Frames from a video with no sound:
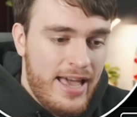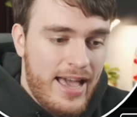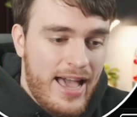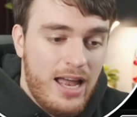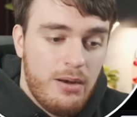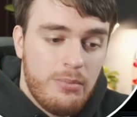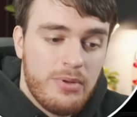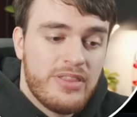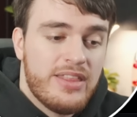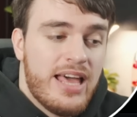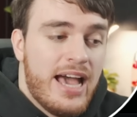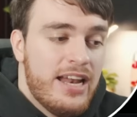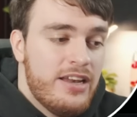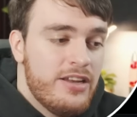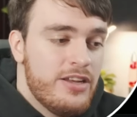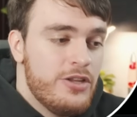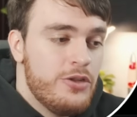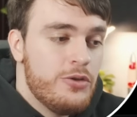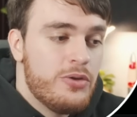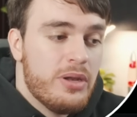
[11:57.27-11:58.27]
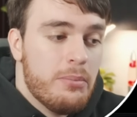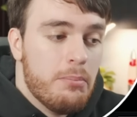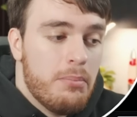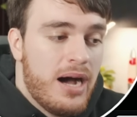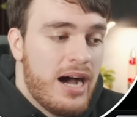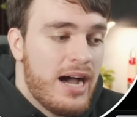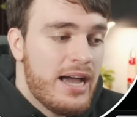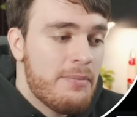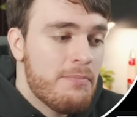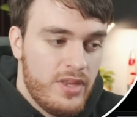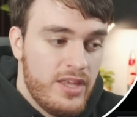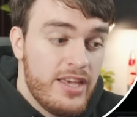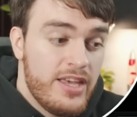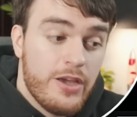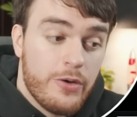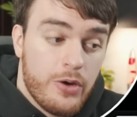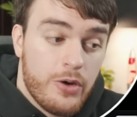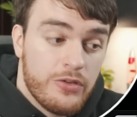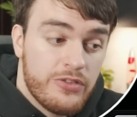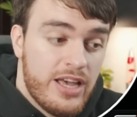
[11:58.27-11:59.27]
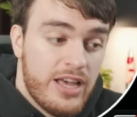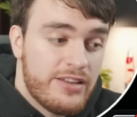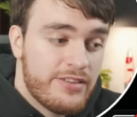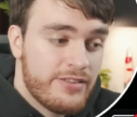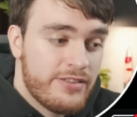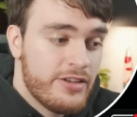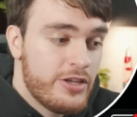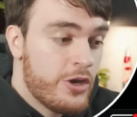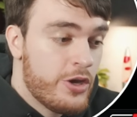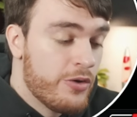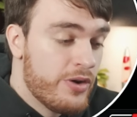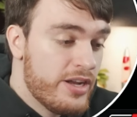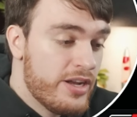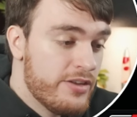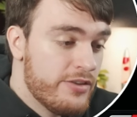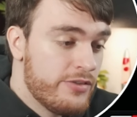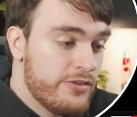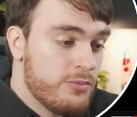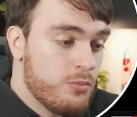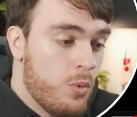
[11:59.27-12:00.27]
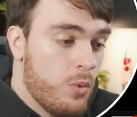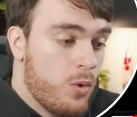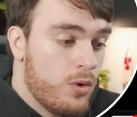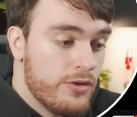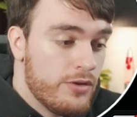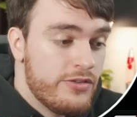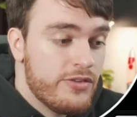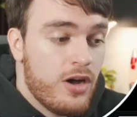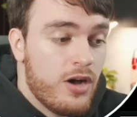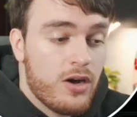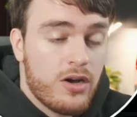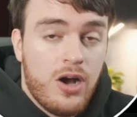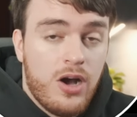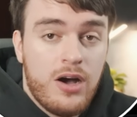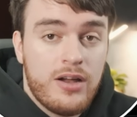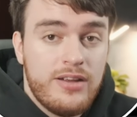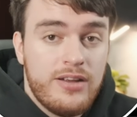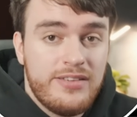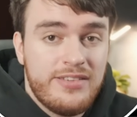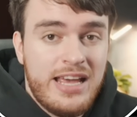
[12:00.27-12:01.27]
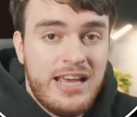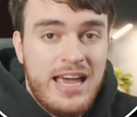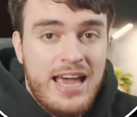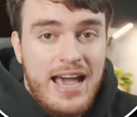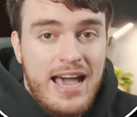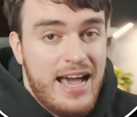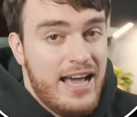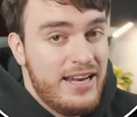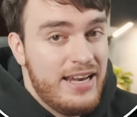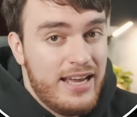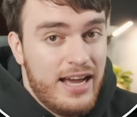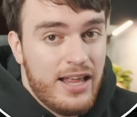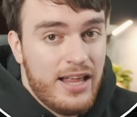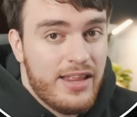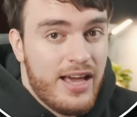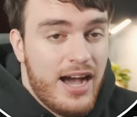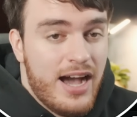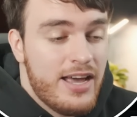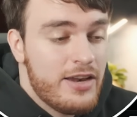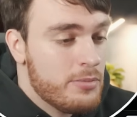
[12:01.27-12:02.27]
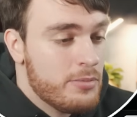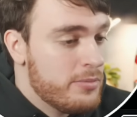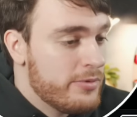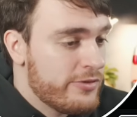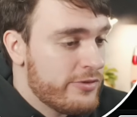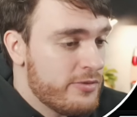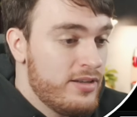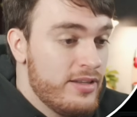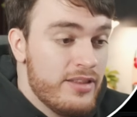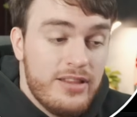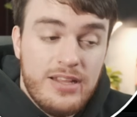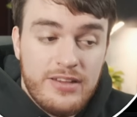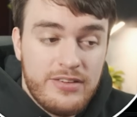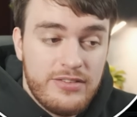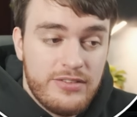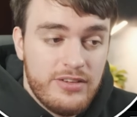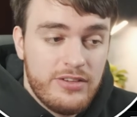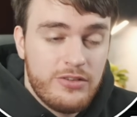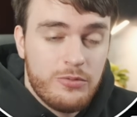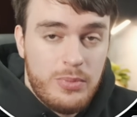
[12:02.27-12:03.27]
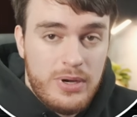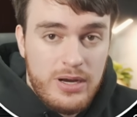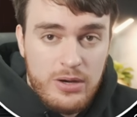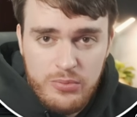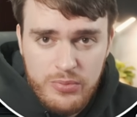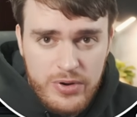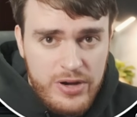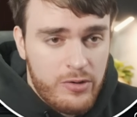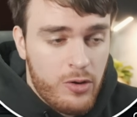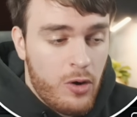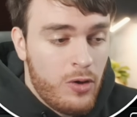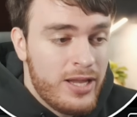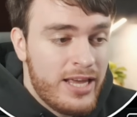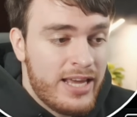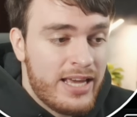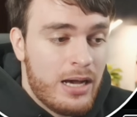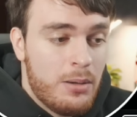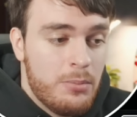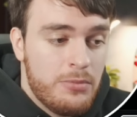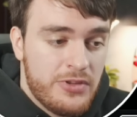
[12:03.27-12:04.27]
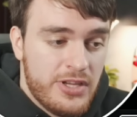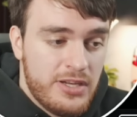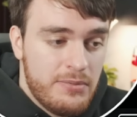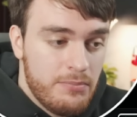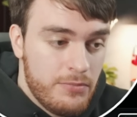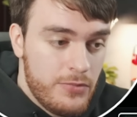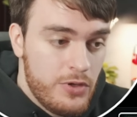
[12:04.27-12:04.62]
And with that, you can buy hero sets, couriers, wards, arcanas, and other items. This is where rerolling comes in.